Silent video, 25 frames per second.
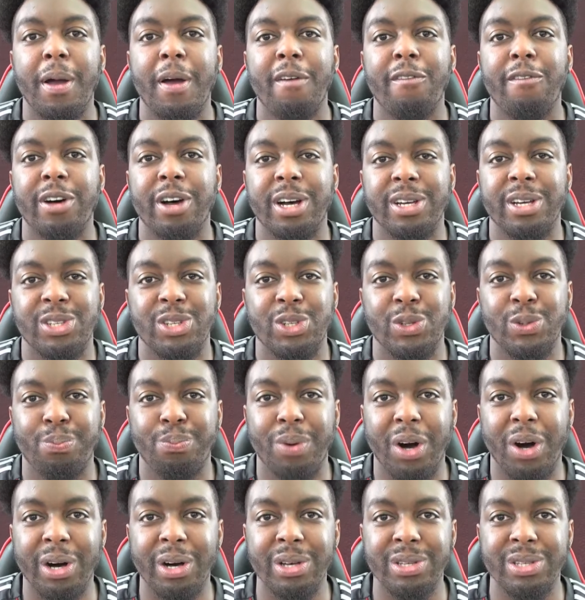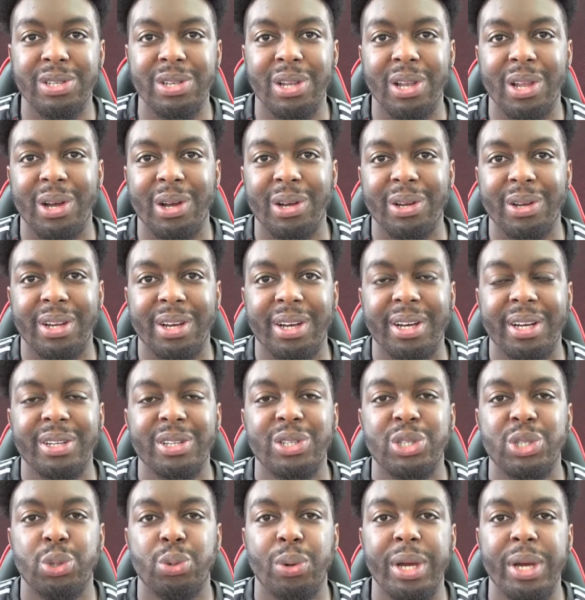versus Barcelona
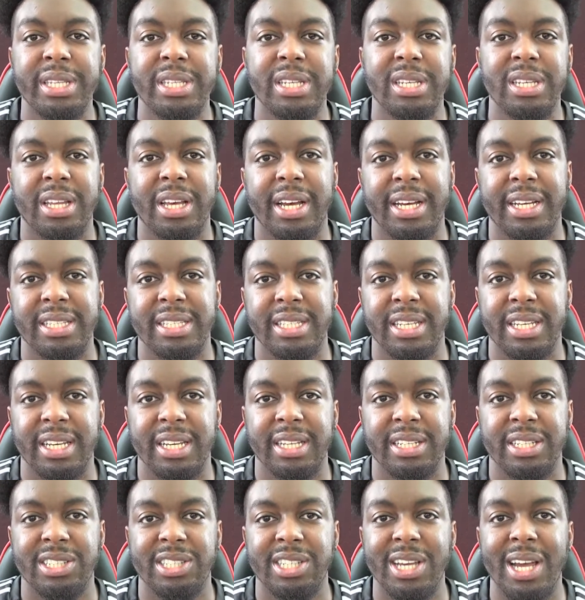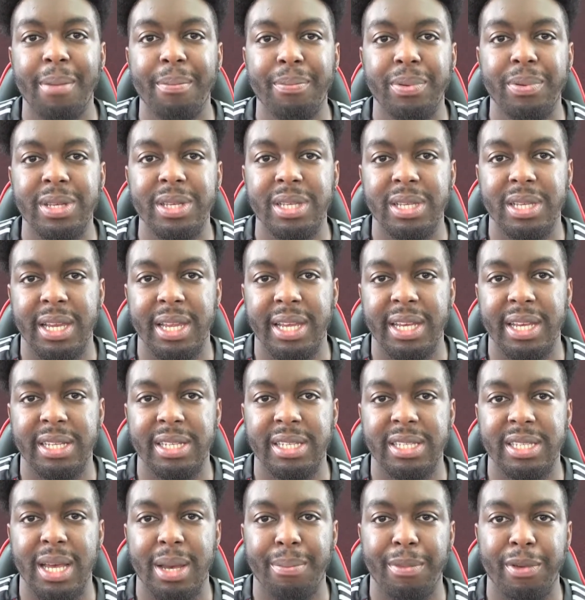2019 Champions League
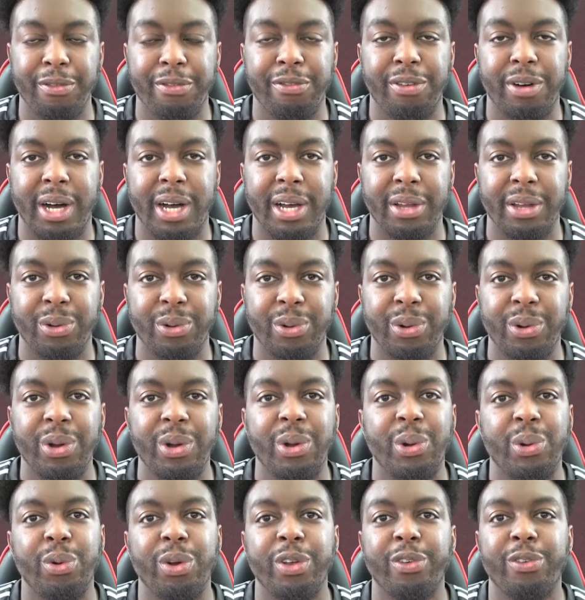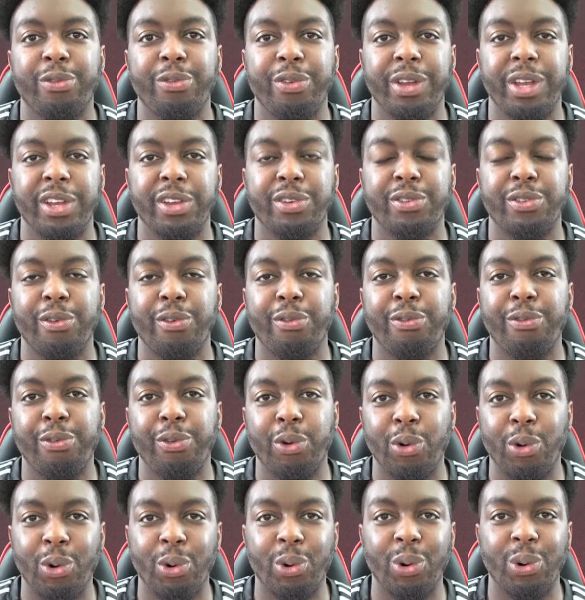semi-final, which finished
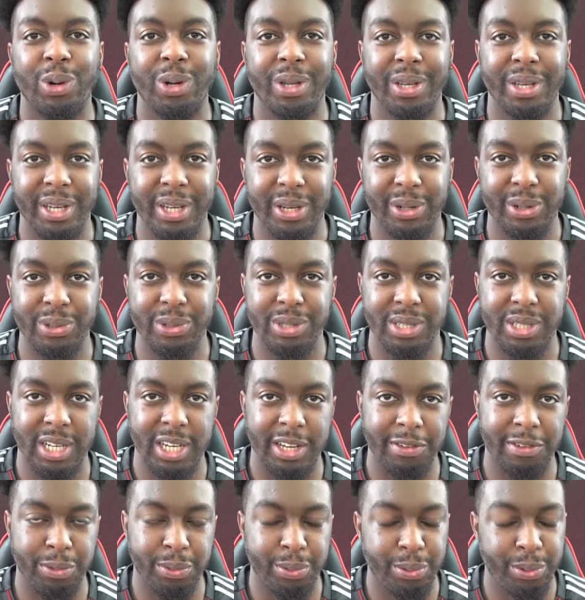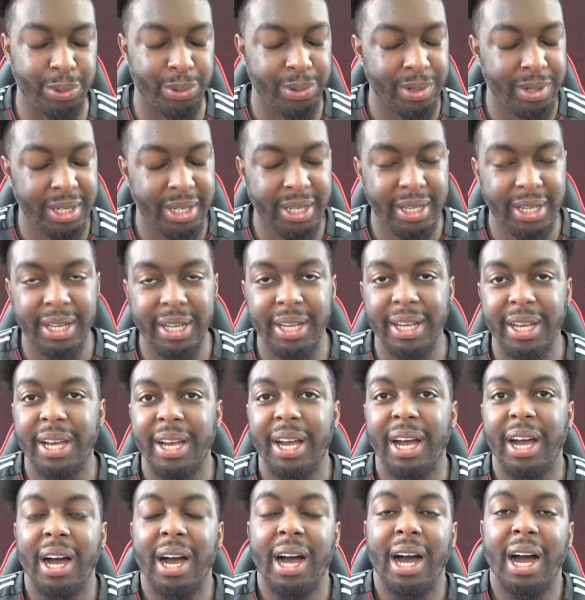4-0 to Liverpool.
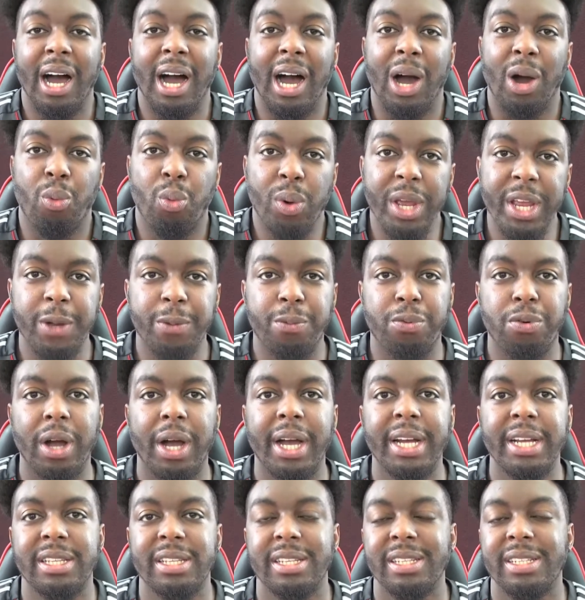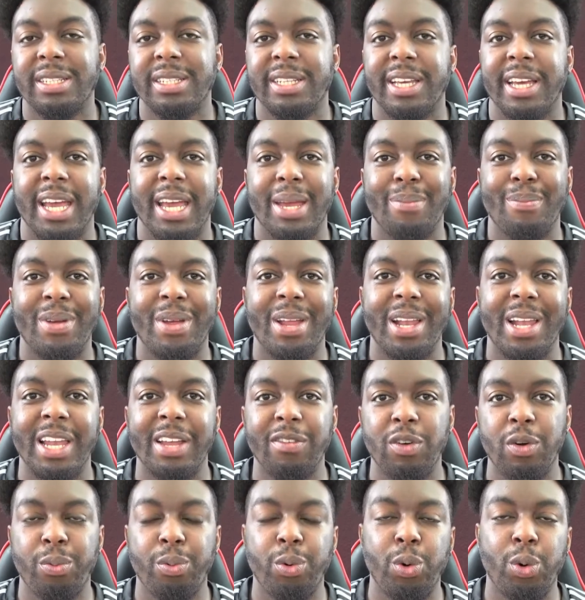A week prior to this game,
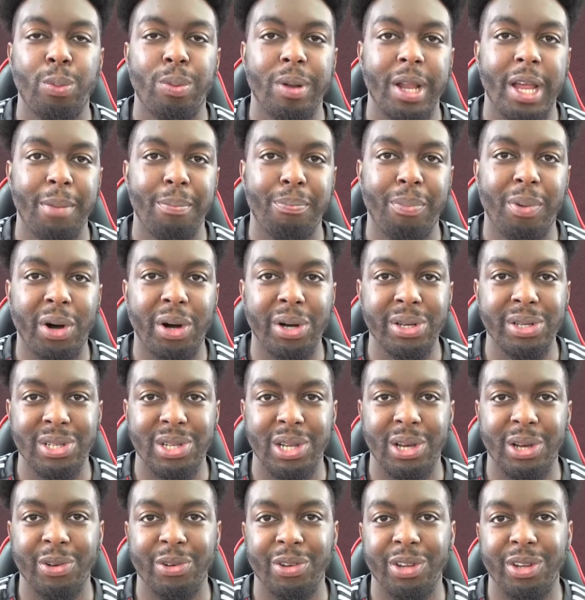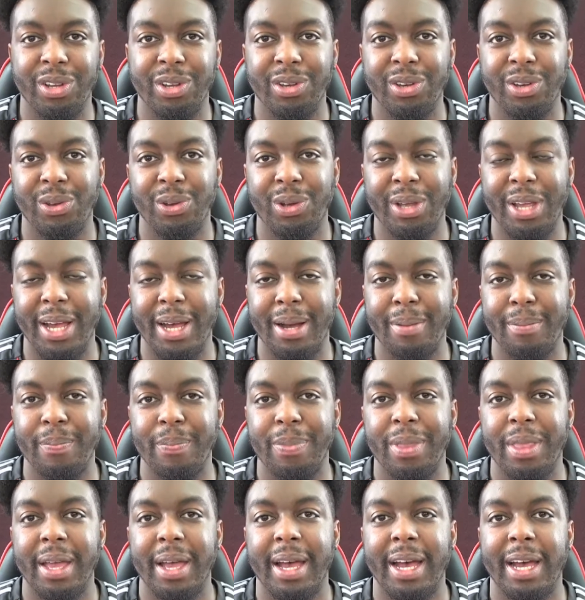Liverpool played Barcelona at the Nou Camp
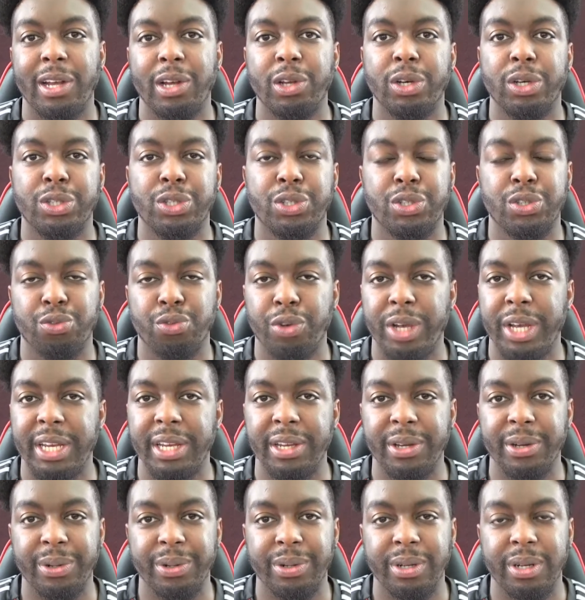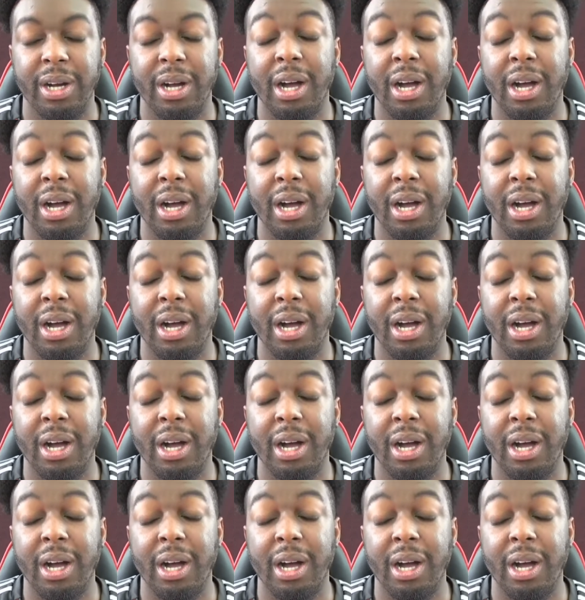and lost 3-0.